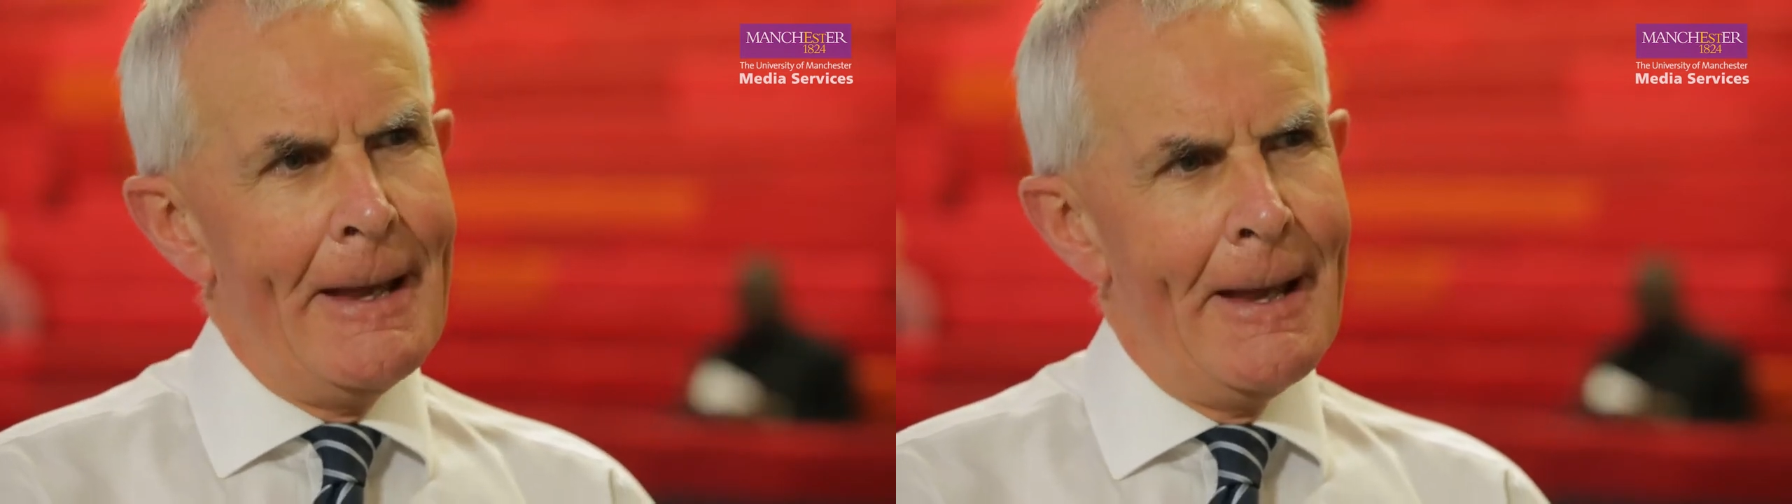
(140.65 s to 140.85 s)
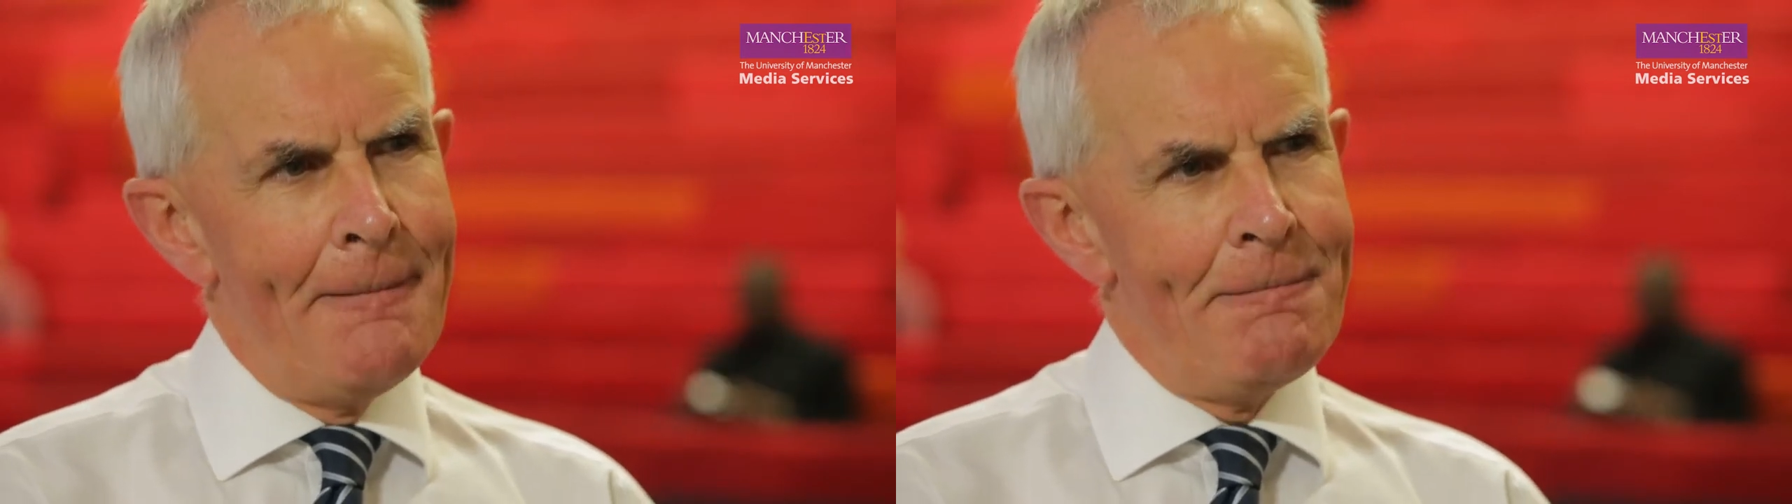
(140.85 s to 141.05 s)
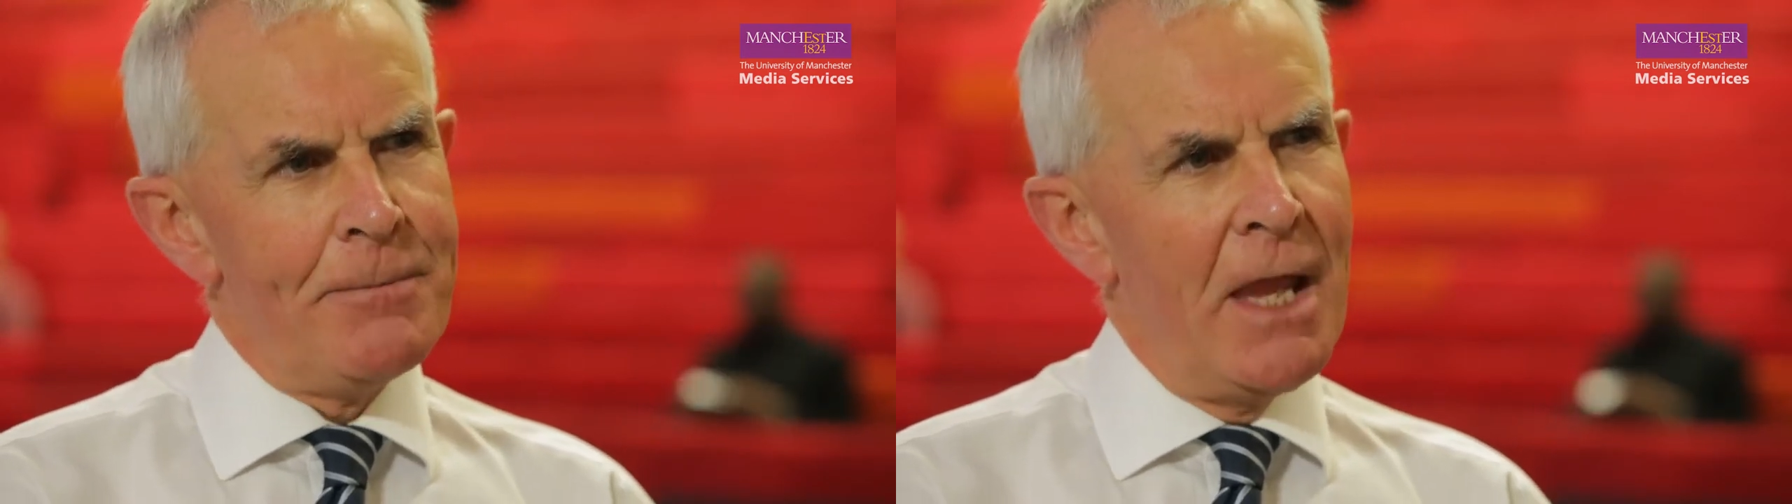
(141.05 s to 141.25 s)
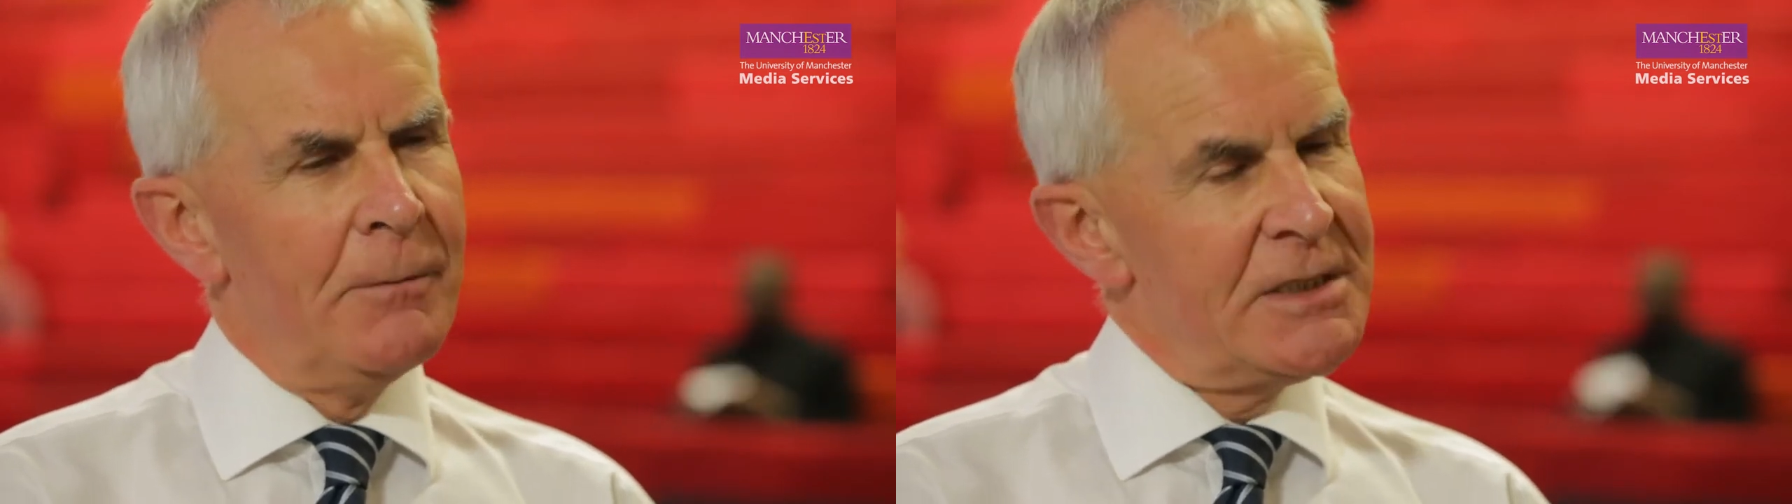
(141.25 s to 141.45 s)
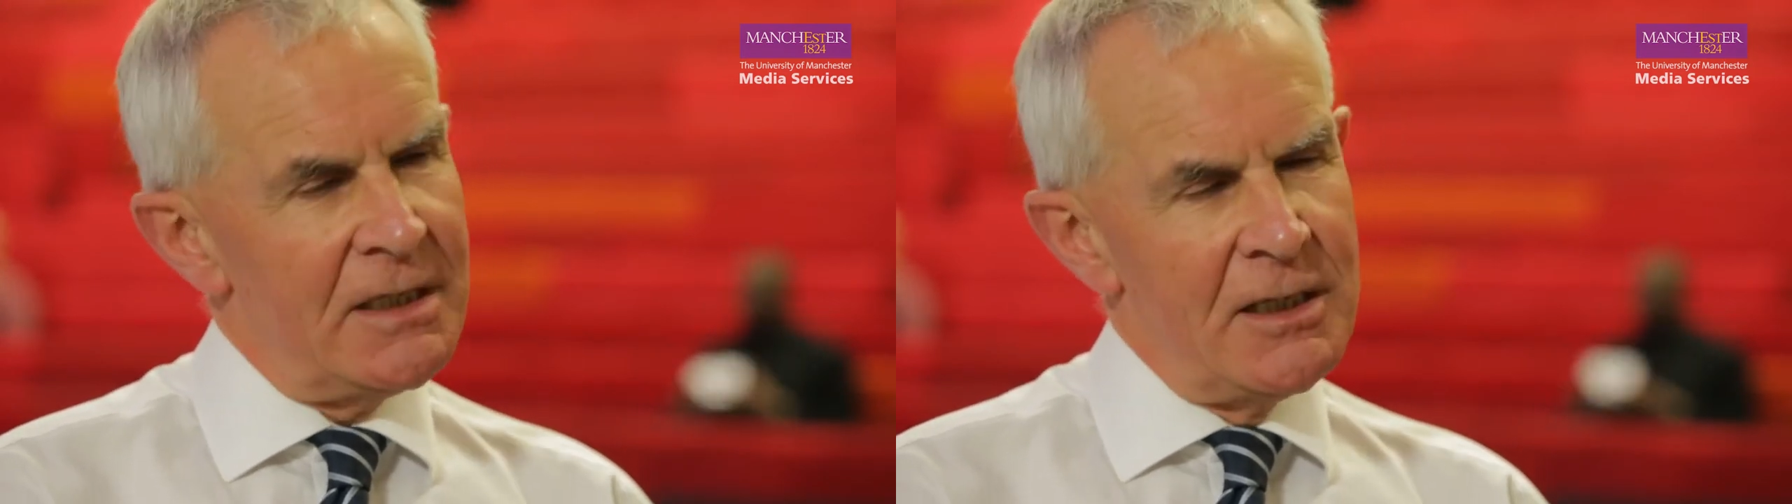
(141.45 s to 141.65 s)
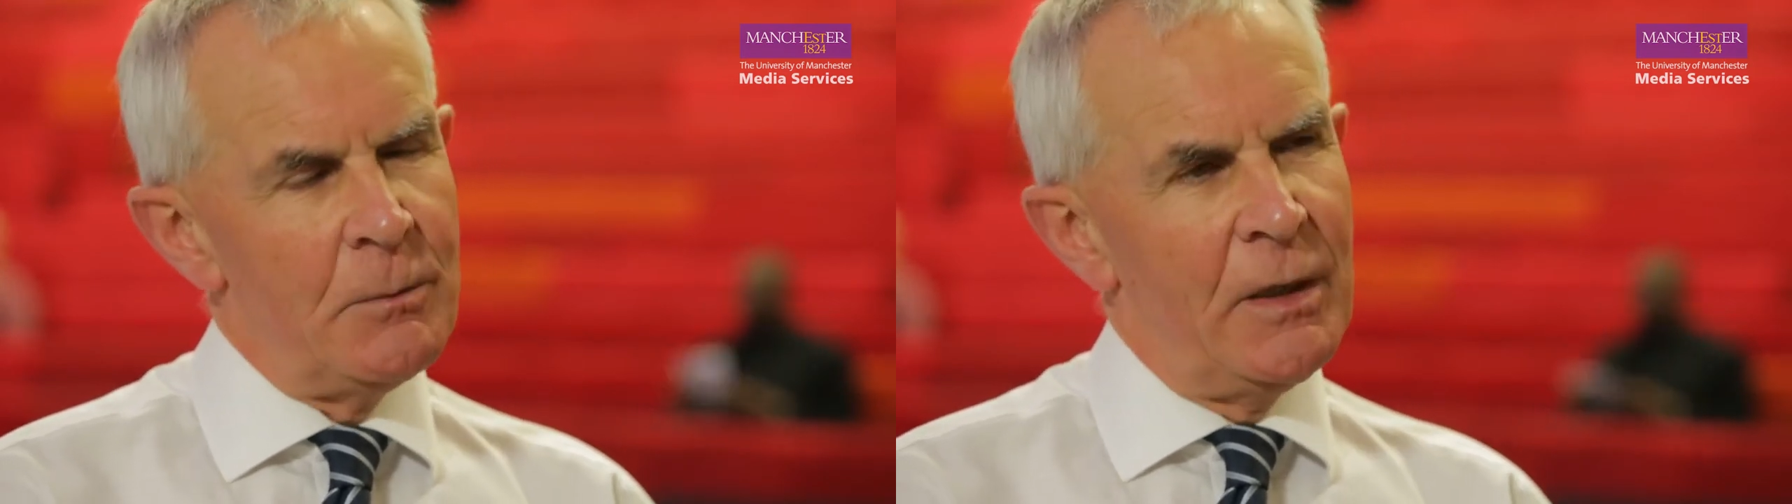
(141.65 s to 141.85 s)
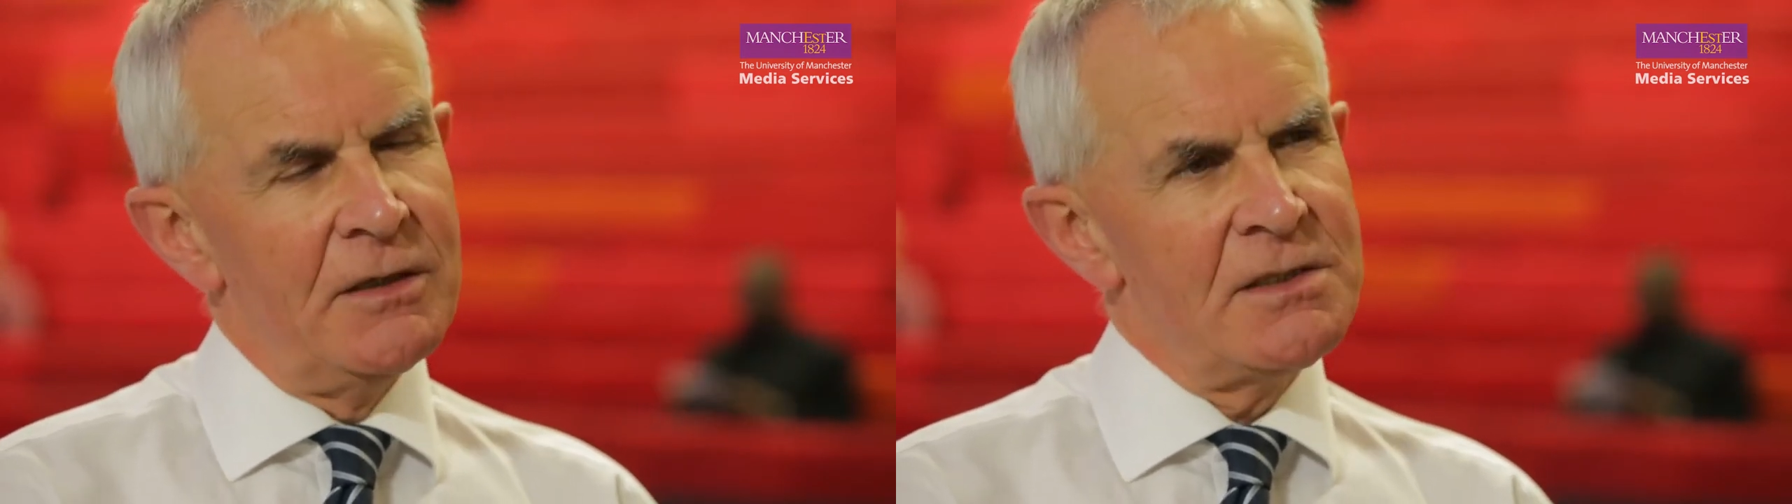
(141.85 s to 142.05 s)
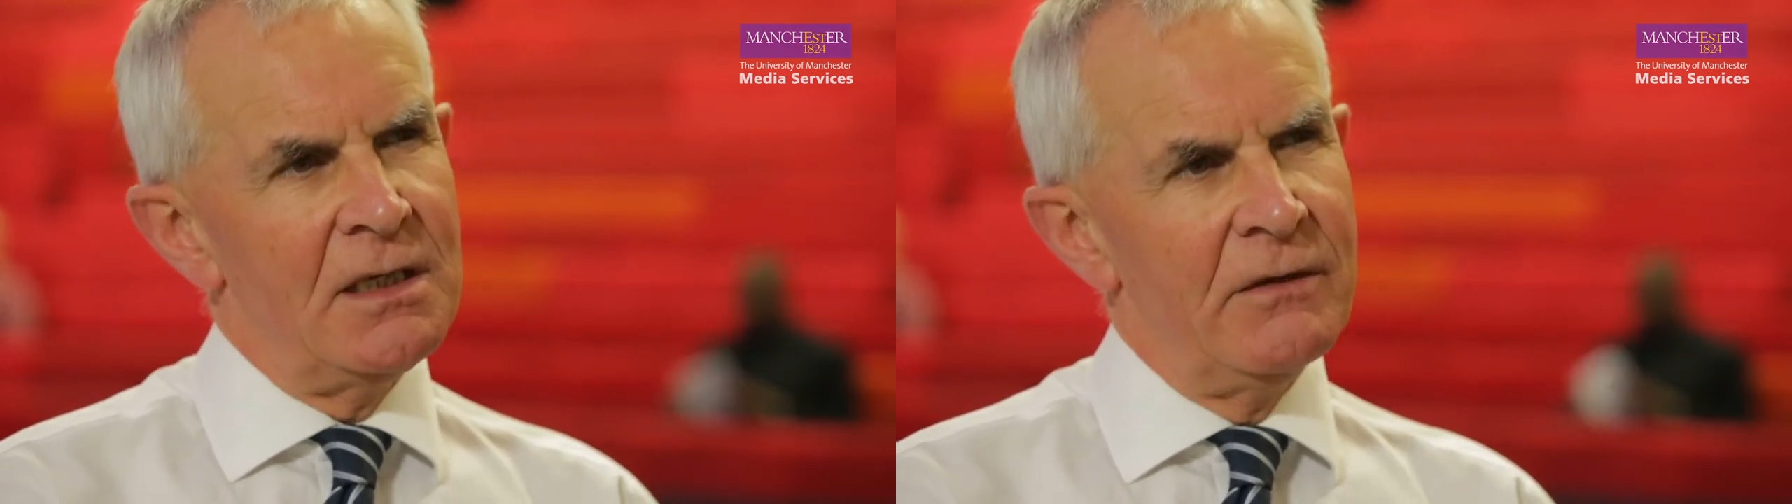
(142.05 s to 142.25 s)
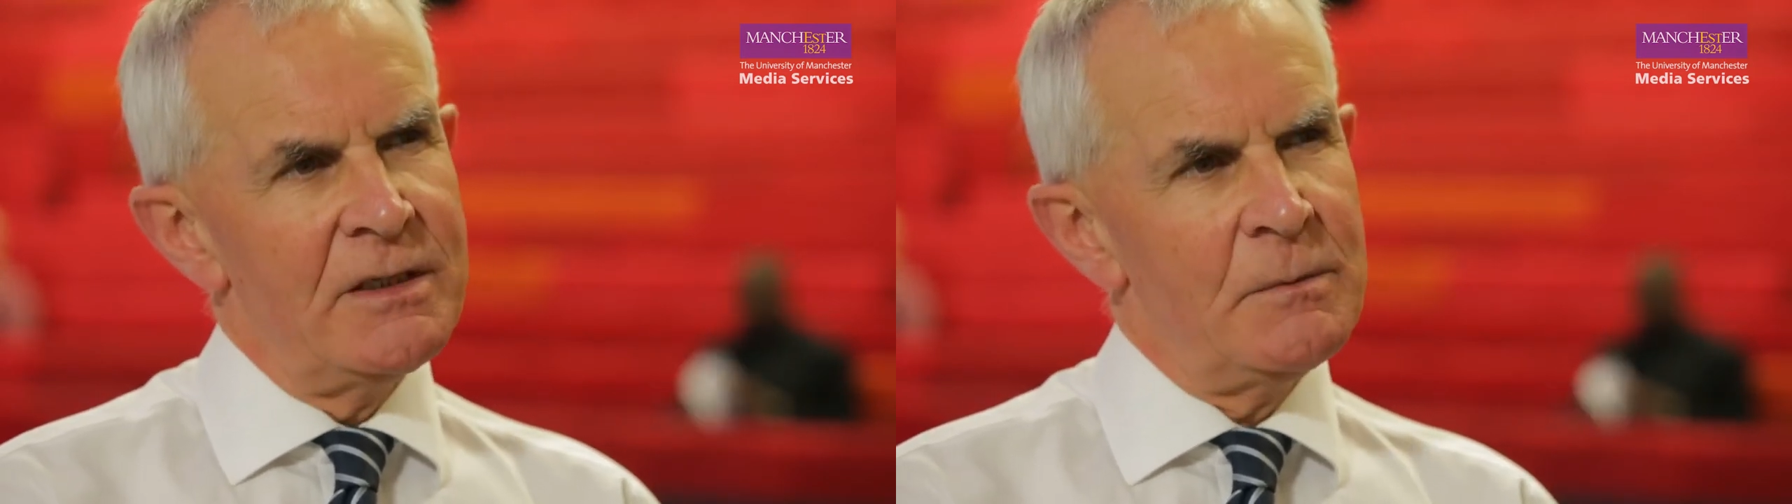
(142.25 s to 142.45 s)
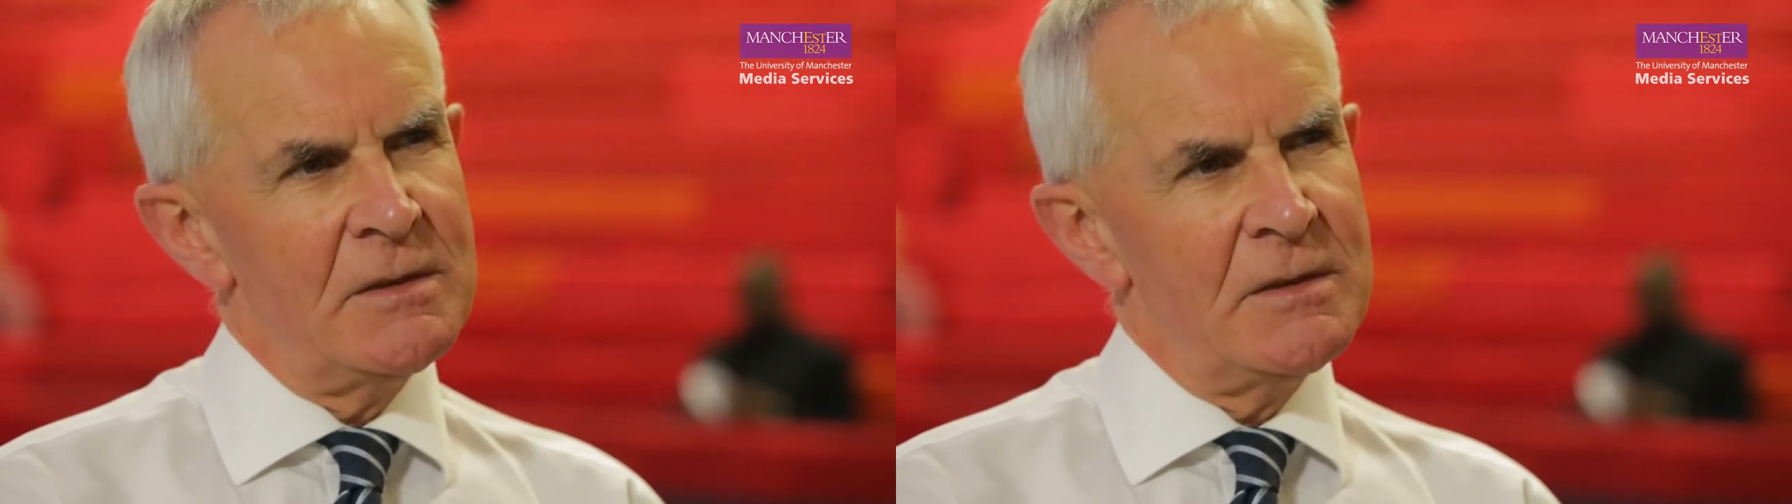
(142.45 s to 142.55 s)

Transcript: and particularly the police service,